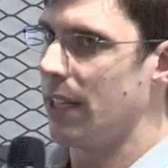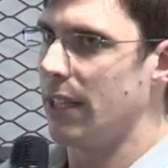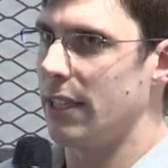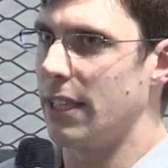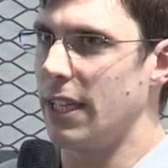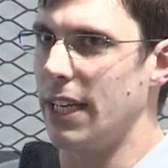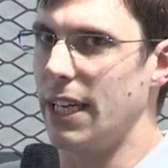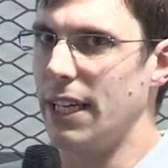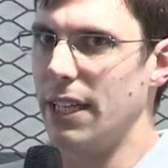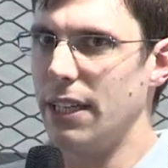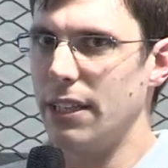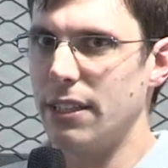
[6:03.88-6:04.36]

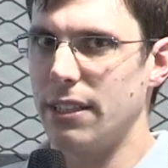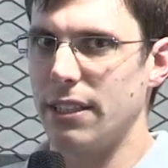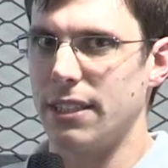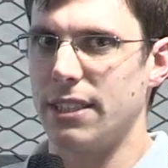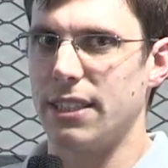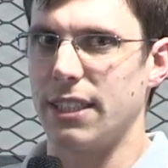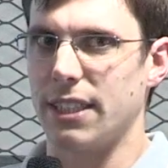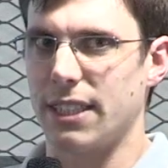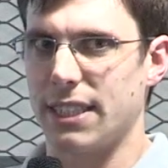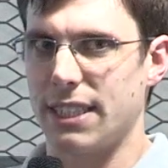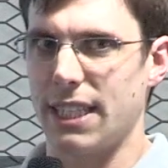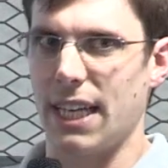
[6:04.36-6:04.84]
the
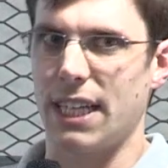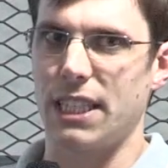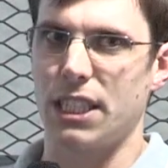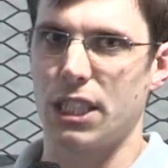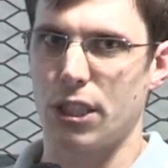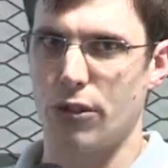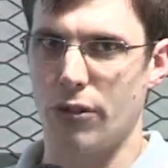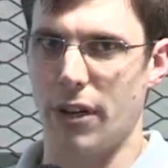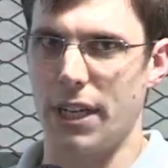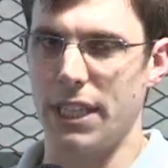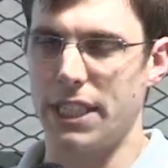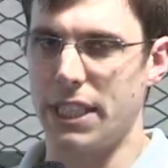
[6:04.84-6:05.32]

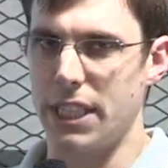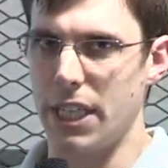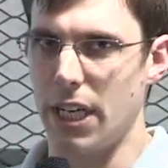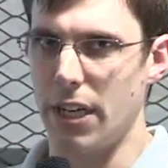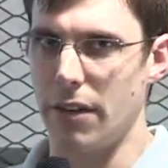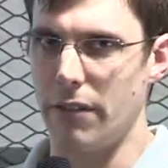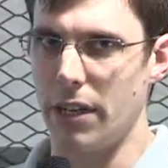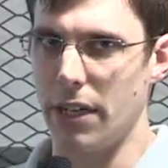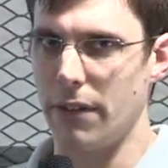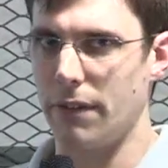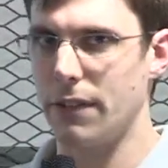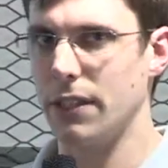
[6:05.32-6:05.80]
success
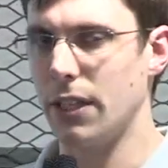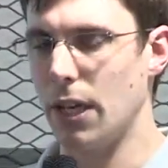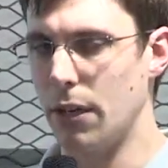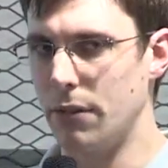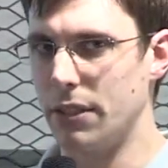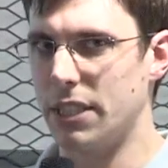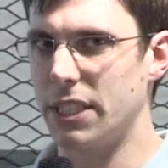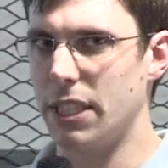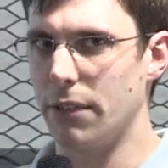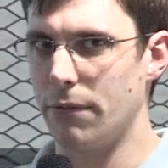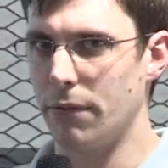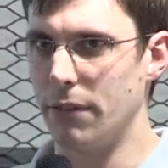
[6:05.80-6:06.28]
criteria for
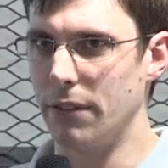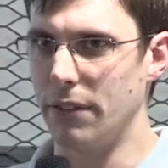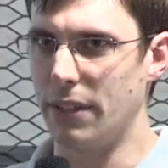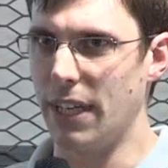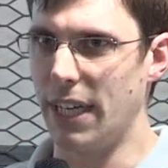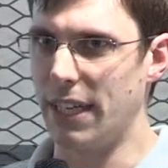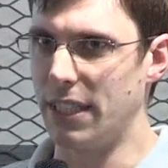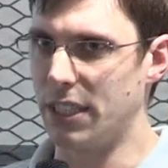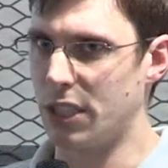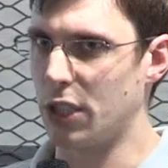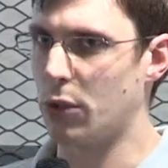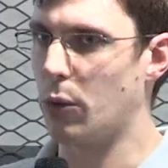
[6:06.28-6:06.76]
those different
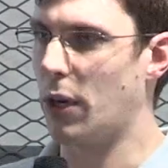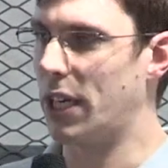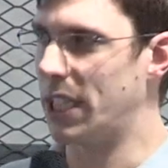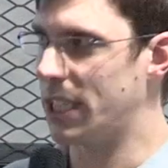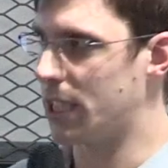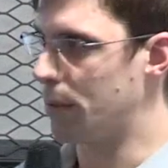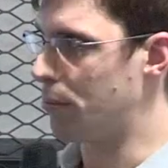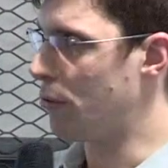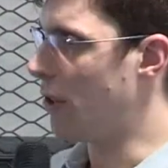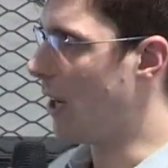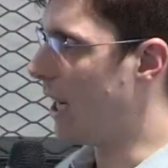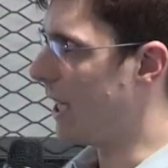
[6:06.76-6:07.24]
things are quite
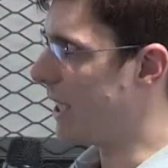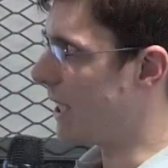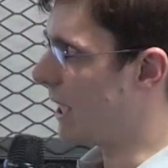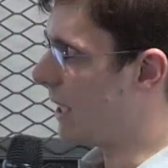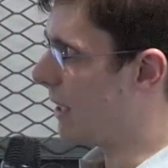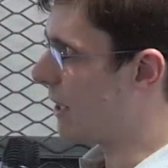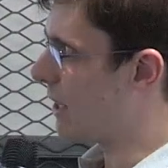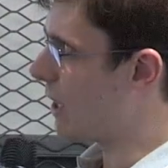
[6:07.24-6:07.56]
surprising.